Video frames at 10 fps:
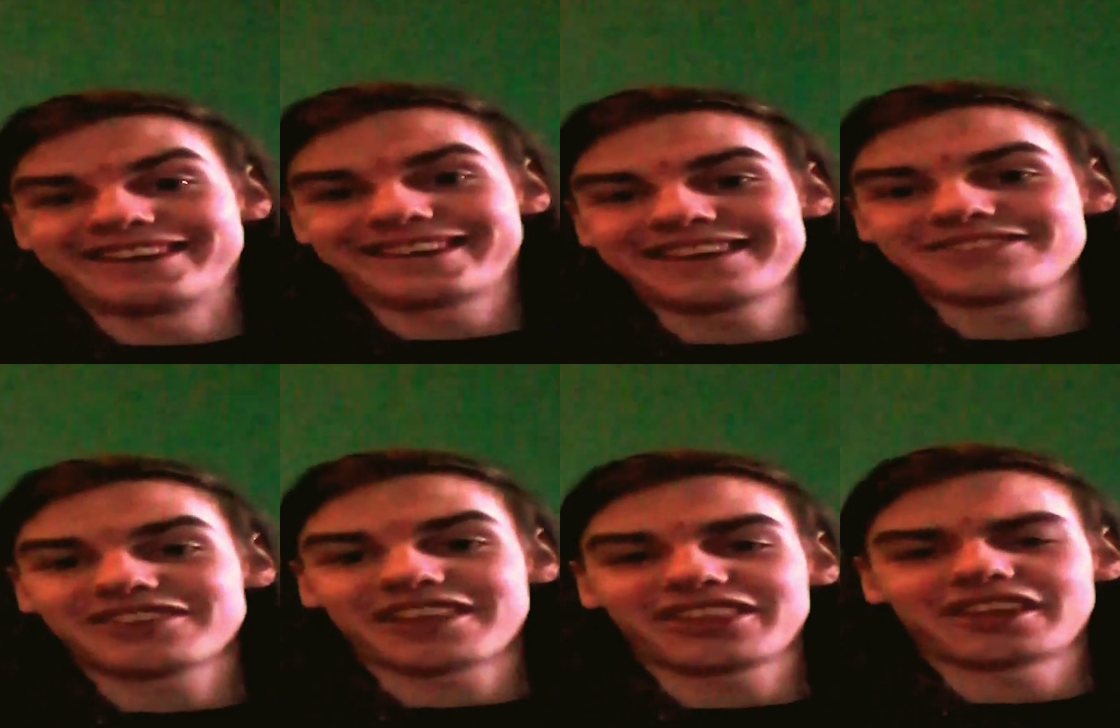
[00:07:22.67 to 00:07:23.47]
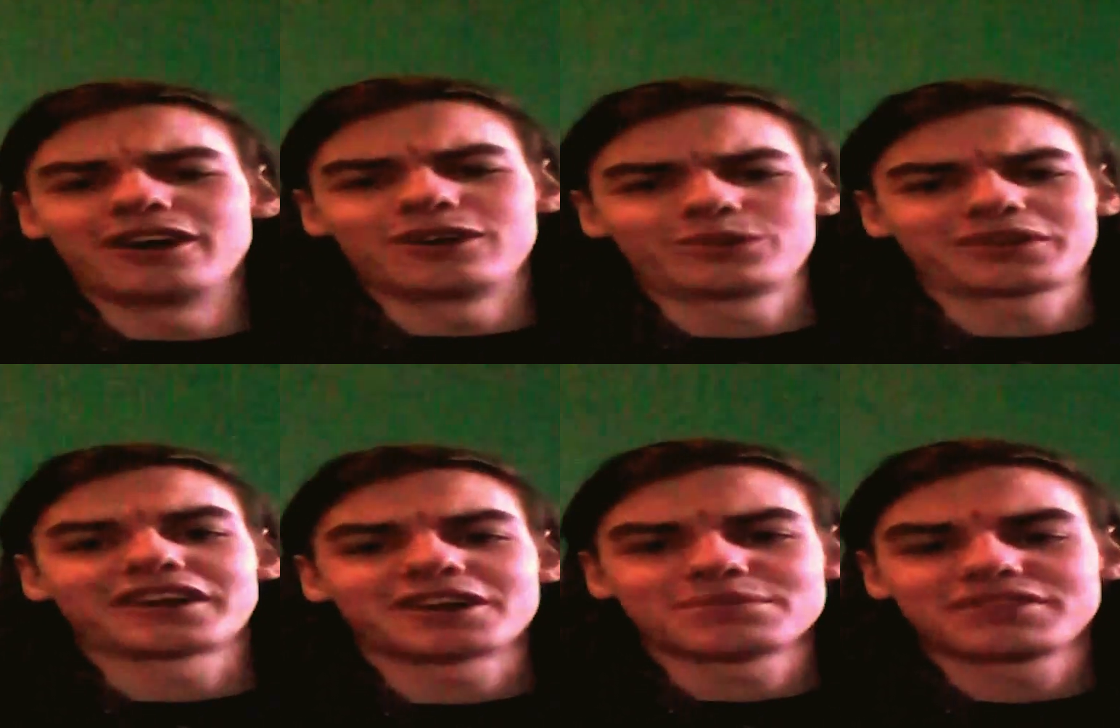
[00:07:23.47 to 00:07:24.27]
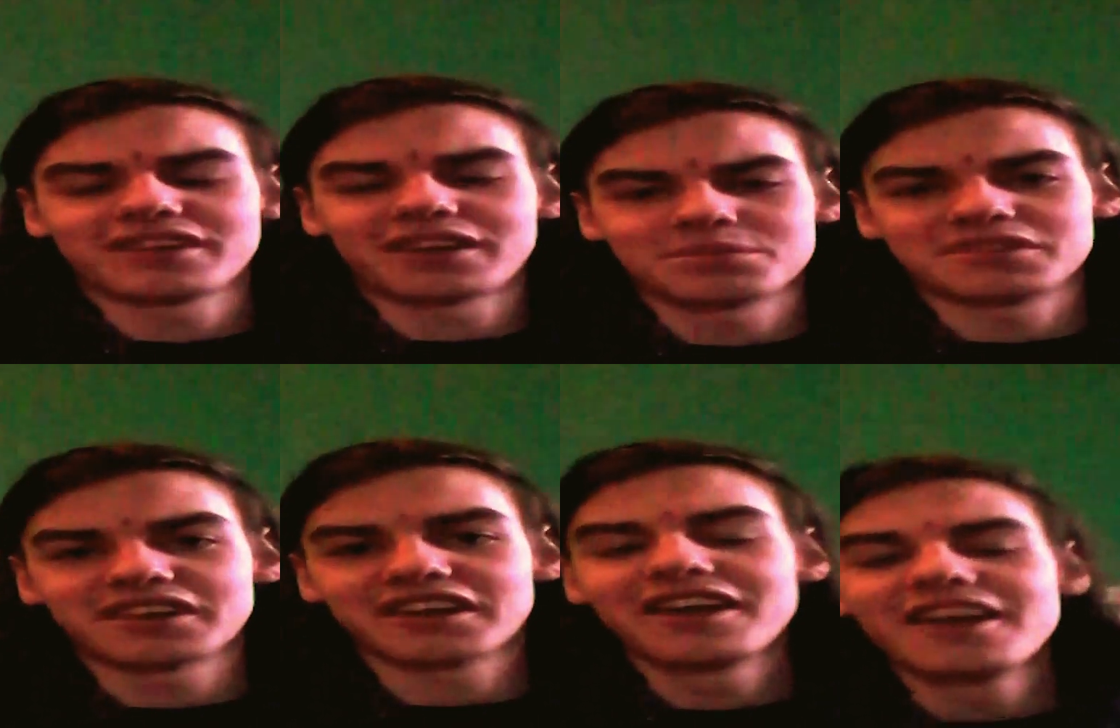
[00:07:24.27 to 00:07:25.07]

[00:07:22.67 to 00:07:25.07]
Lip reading: I have nothing. Oh god, I'm sick.